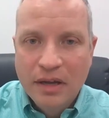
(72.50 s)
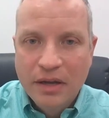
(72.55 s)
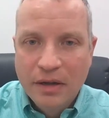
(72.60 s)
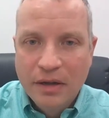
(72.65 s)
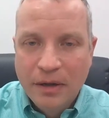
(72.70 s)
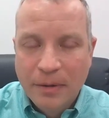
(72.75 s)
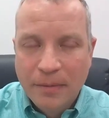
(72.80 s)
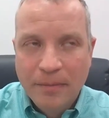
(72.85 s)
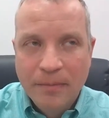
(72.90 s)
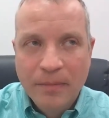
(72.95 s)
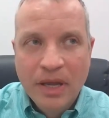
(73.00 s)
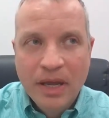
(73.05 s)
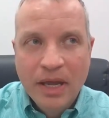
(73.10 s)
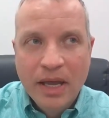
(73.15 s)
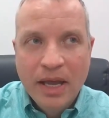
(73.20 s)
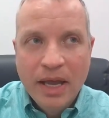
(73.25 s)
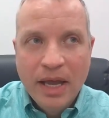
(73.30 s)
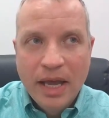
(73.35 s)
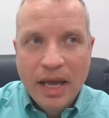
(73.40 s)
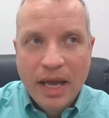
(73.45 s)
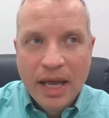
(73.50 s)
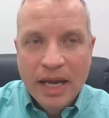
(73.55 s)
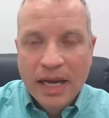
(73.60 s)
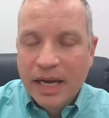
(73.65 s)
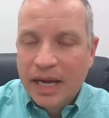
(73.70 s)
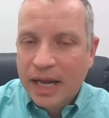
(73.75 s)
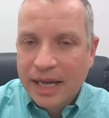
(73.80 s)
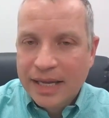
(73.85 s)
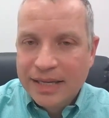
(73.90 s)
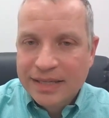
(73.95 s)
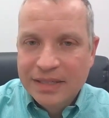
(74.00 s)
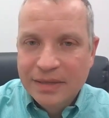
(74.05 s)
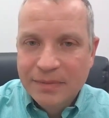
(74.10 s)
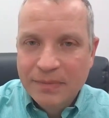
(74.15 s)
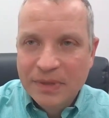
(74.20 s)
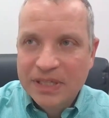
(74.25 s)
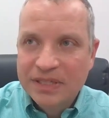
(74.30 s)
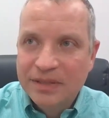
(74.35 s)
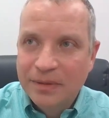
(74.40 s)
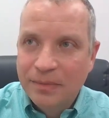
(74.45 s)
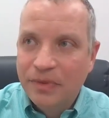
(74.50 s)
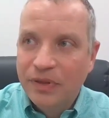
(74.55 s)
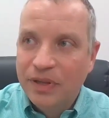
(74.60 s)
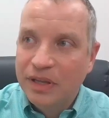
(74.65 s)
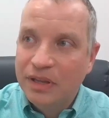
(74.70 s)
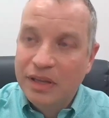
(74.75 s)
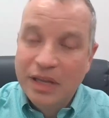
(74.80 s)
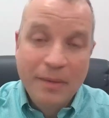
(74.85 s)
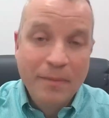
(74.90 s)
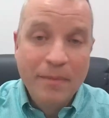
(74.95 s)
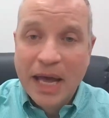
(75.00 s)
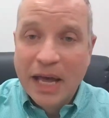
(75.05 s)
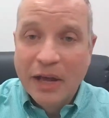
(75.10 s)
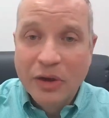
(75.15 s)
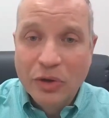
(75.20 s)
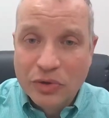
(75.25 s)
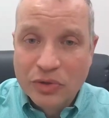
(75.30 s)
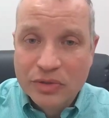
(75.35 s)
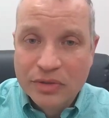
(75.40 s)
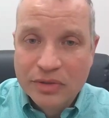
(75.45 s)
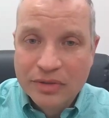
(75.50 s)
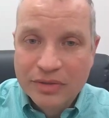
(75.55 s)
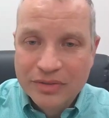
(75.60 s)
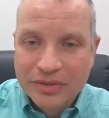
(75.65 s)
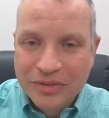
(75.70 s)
And it has to be something that matters.